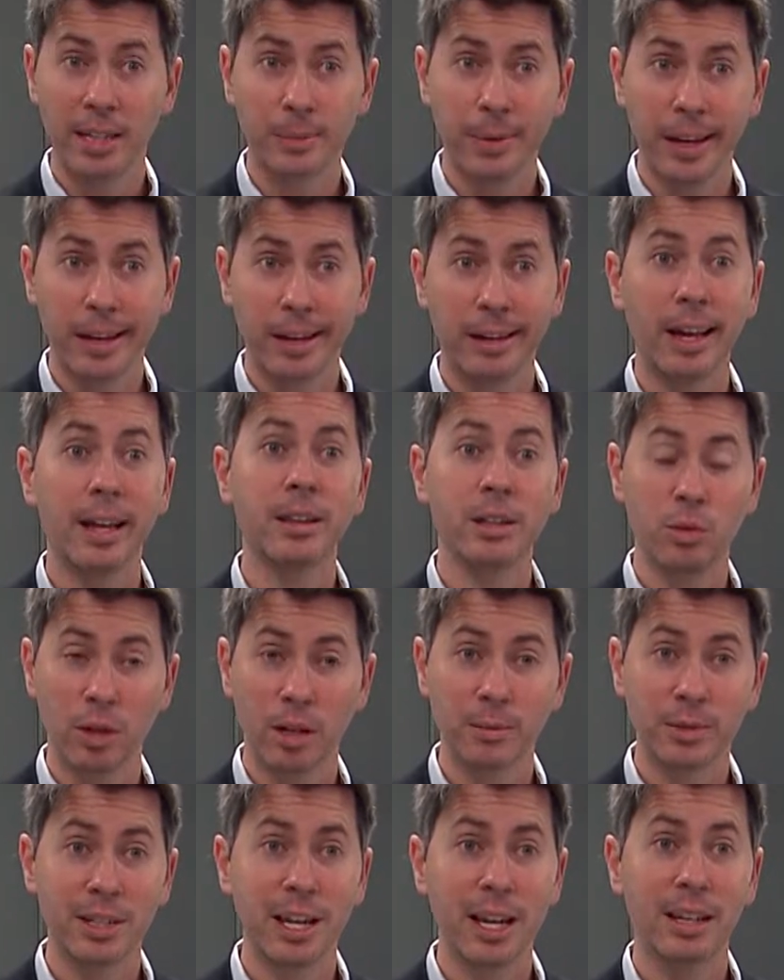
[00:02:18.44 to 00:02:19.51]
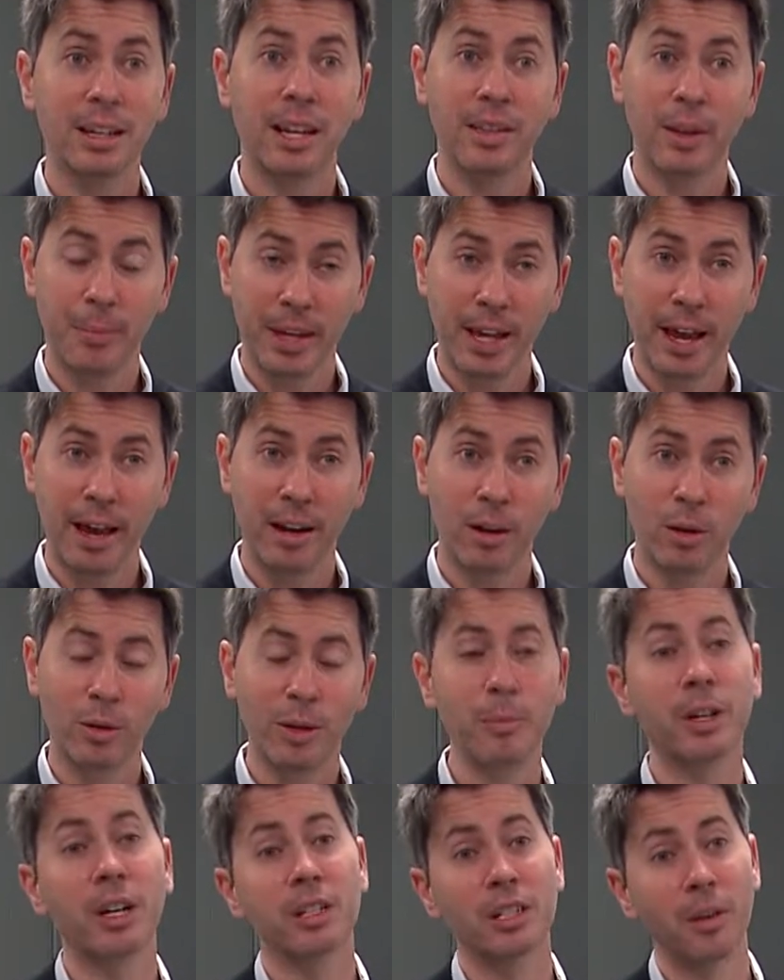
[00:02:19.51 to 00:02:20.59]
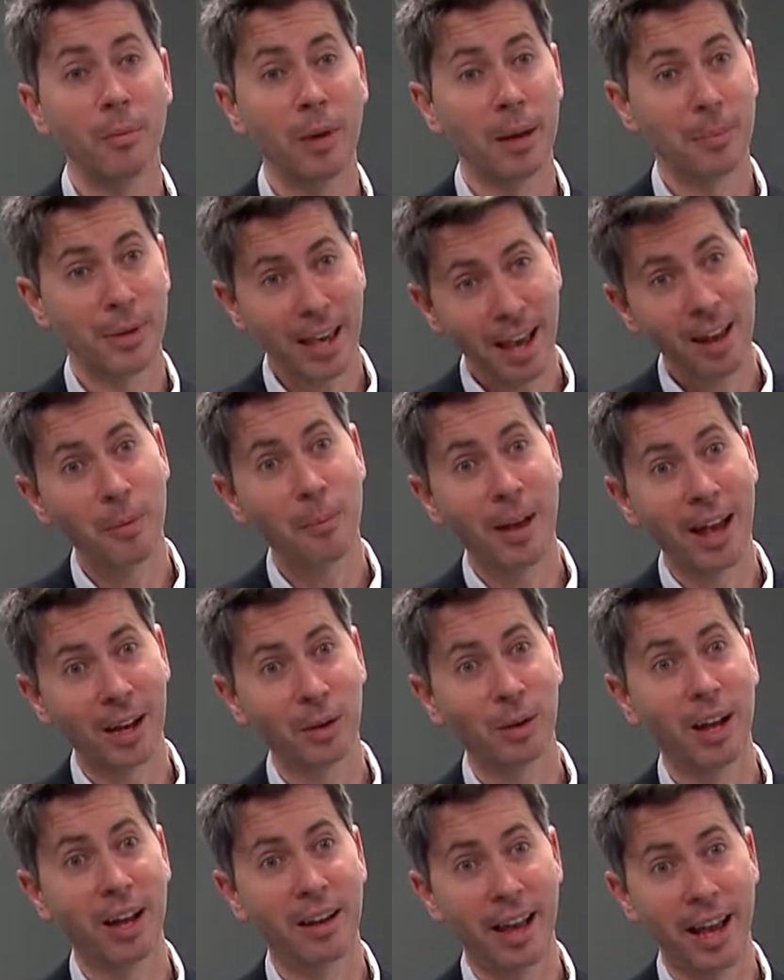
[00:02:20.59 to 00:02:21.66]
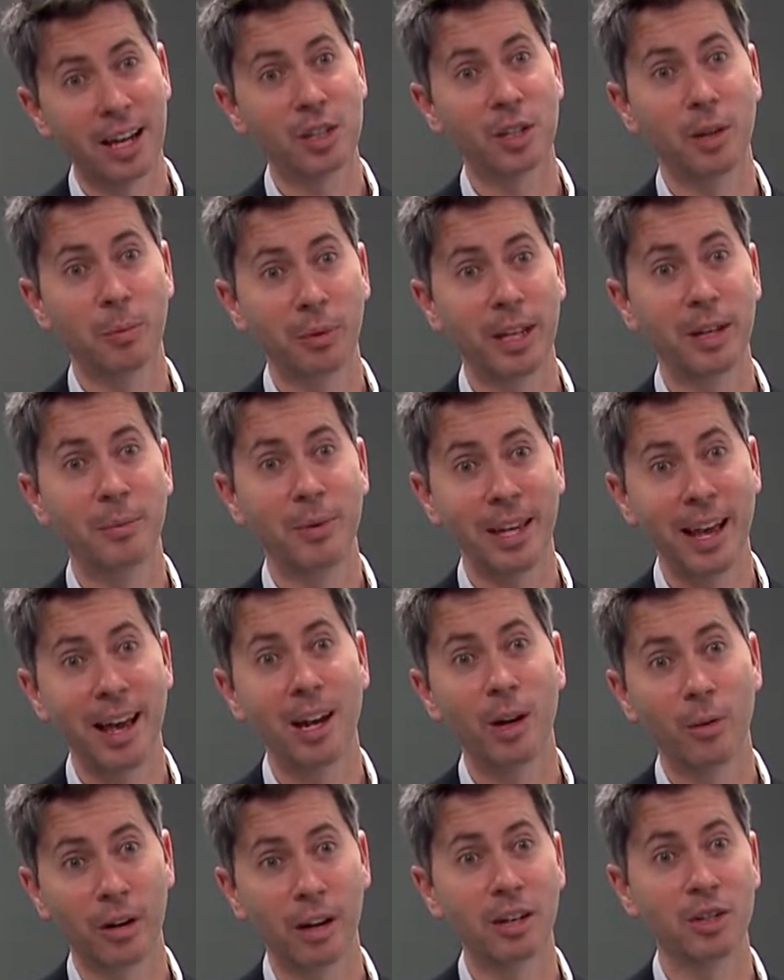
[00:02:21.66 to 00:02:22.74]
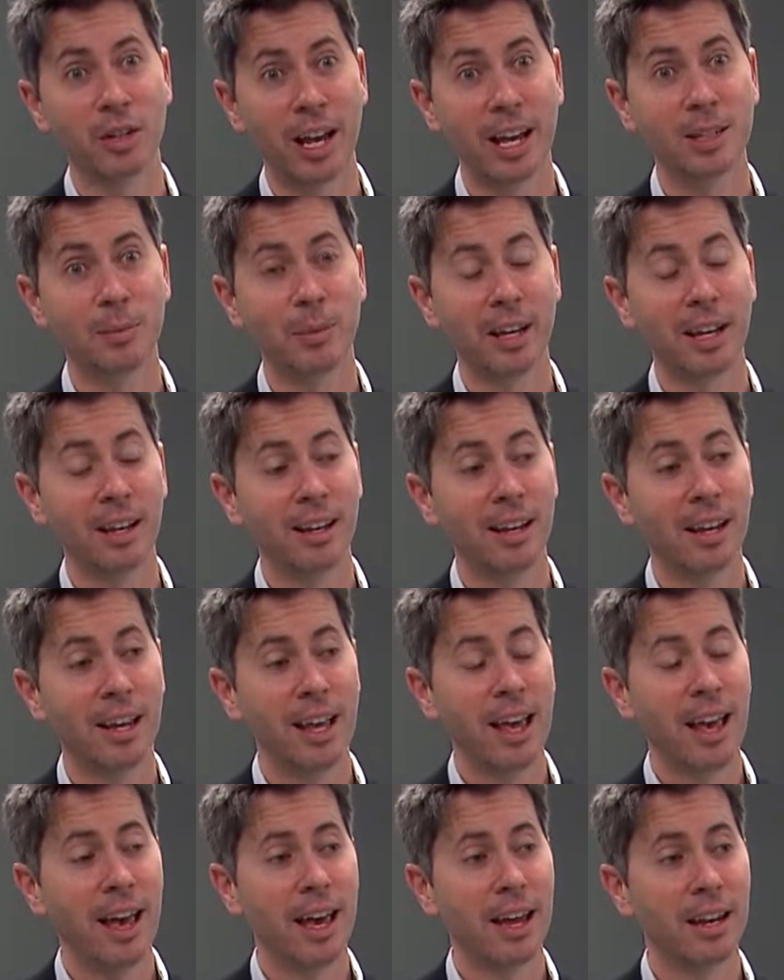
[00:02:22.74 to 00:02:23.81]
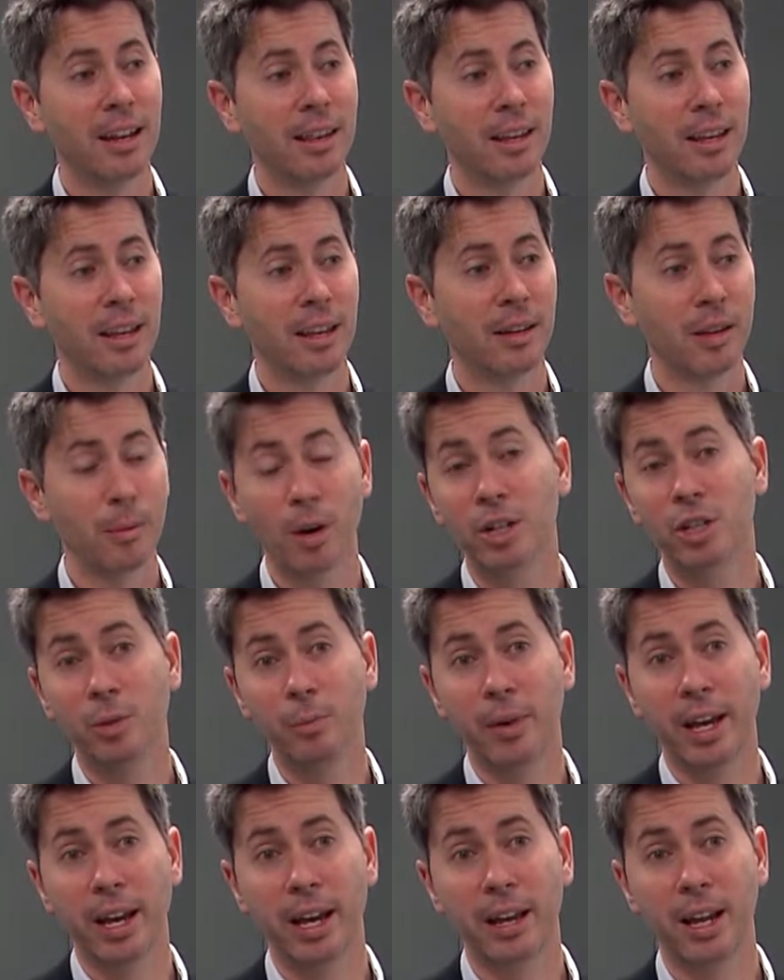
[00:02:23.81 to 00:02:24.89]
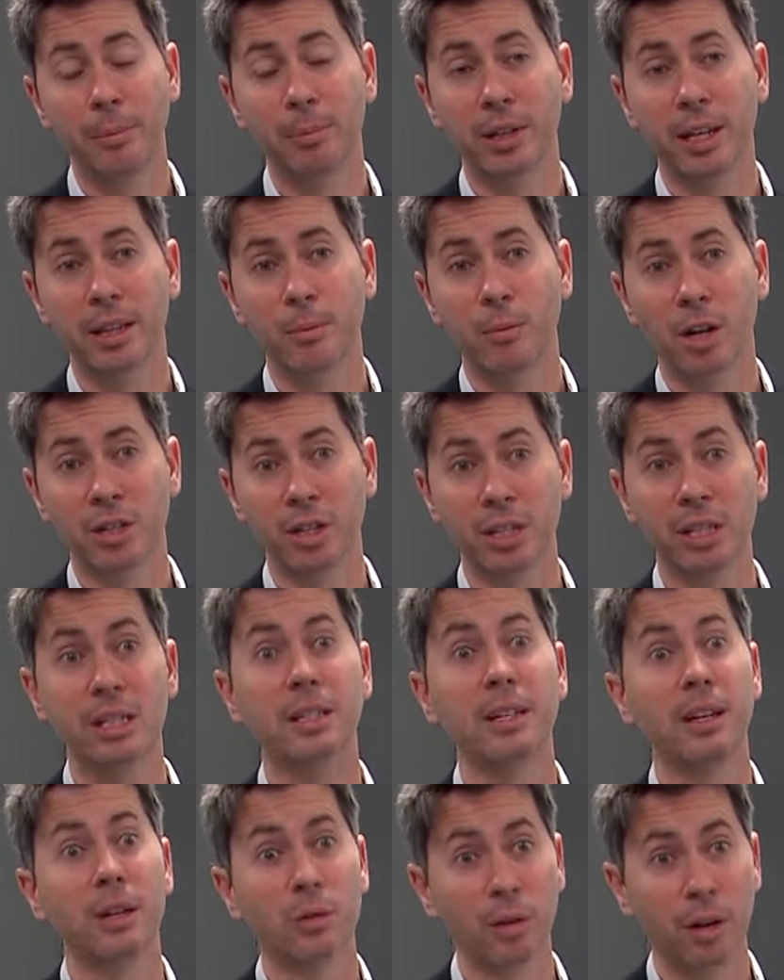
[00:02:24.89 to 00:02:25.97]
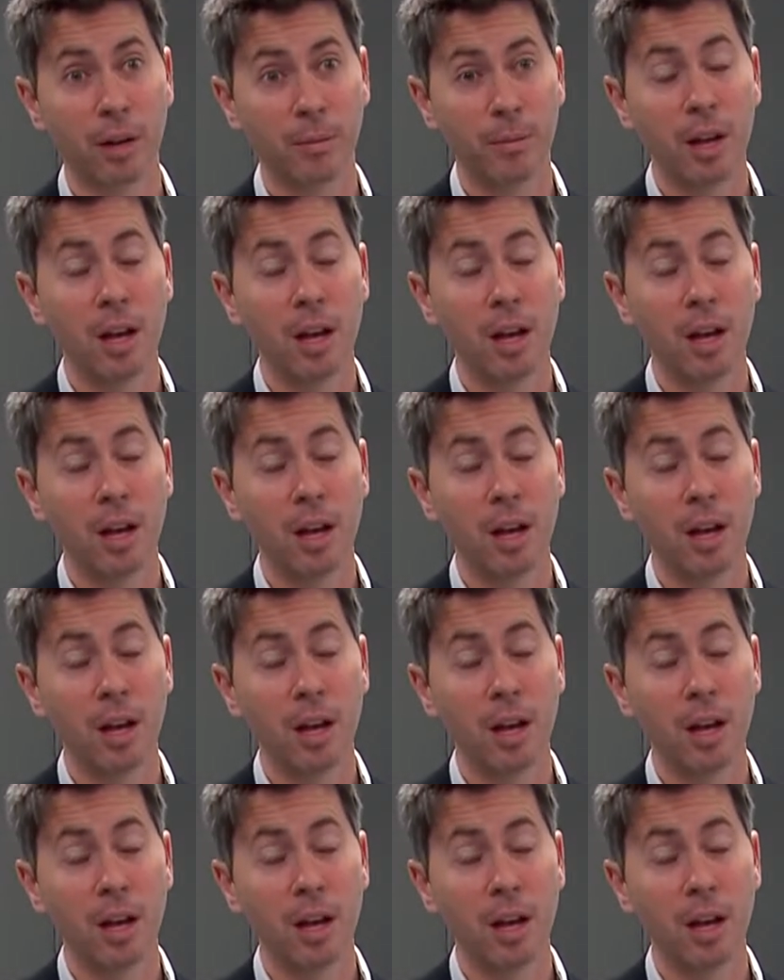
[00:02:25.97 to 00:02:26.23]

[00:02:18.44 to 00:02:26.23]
band had the drum set and the piano, and because of my piano background, I actually played piano in our jazz band. And then the marching band, I played the marching snare drum.